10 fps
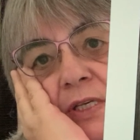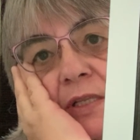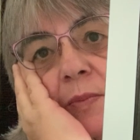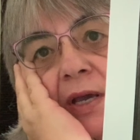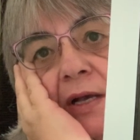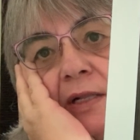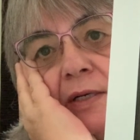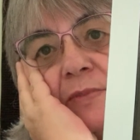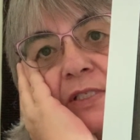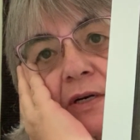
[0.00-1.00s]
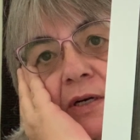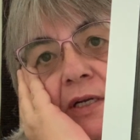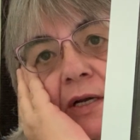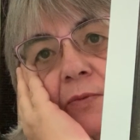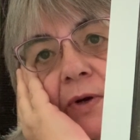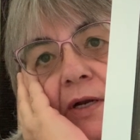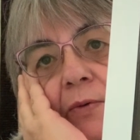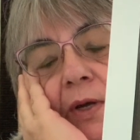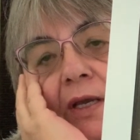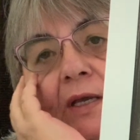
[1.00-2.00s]
in the mail, I'm starting it right
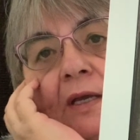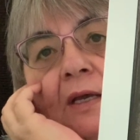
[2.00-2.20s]
away.